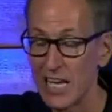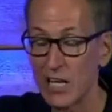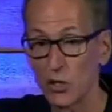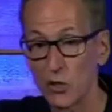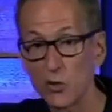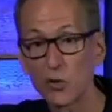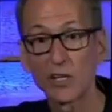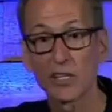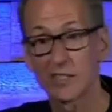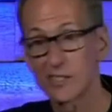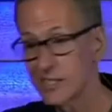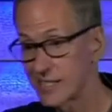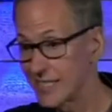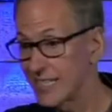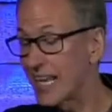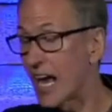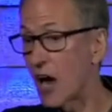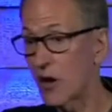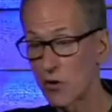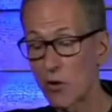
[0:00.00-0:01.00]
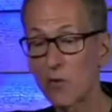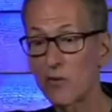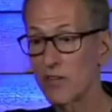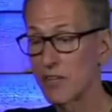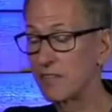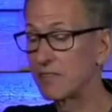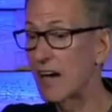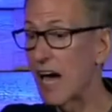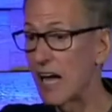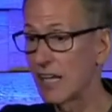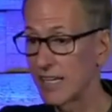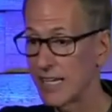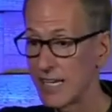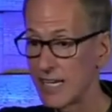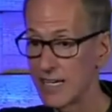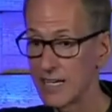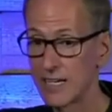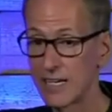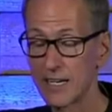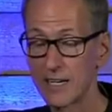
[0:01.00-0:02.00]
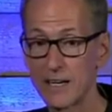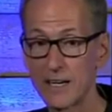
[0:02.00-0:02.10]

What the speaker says: you can see out over the valley,